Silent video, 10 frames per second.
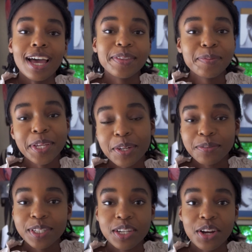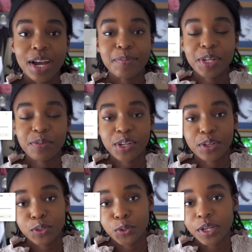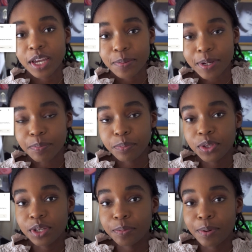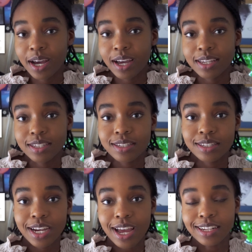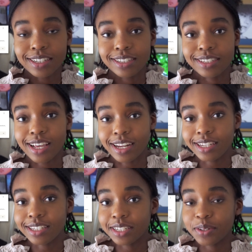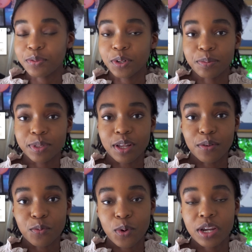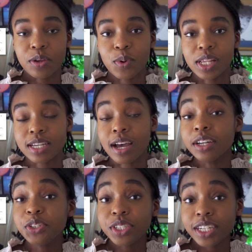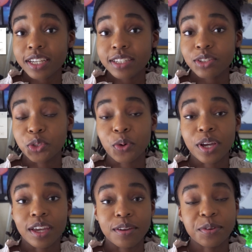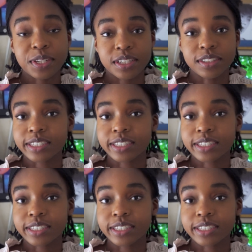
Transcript: At the beginning of this year, I made a video talking about PewDiePie's challenge that he did for himself, where he went 100 days drawing every single